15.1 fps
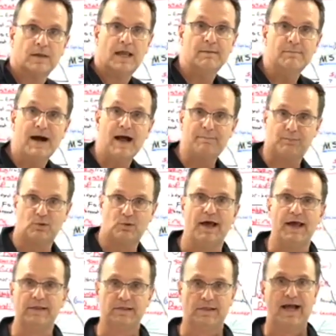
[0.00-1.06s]
In my
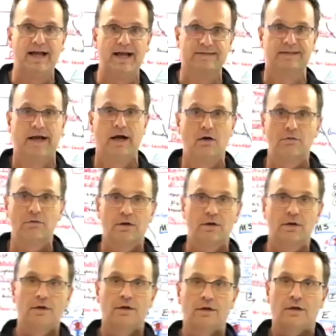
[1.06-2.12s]
play, Last Out,
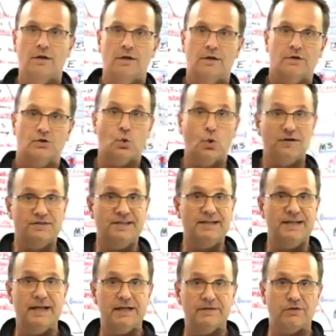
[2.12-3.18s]
towards
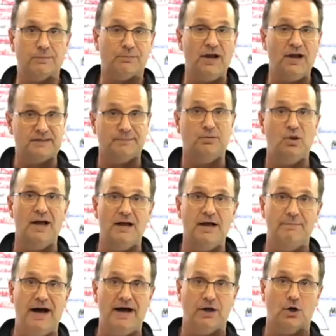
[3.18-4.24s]
the end of the play, it's a play
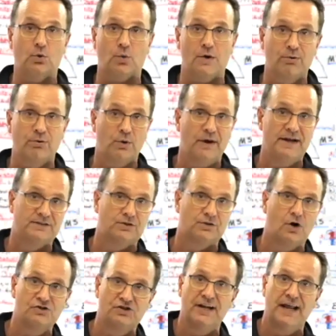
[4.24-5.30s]
about a Green Beret
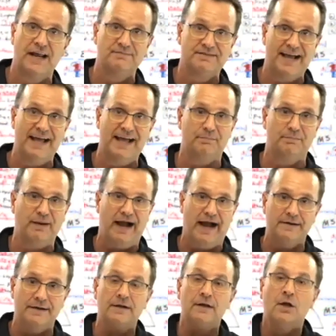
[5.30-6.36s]
sergeant named Danny
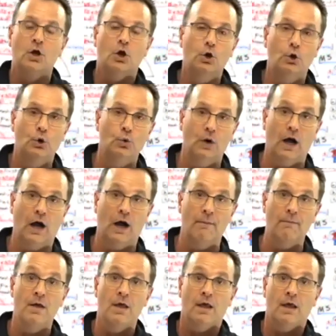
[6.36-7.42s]
Patton who
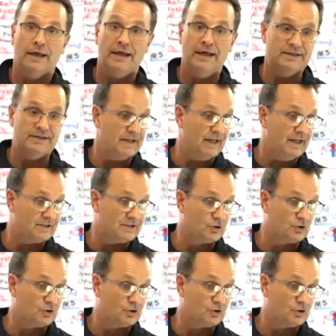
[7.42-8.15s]
um, is is,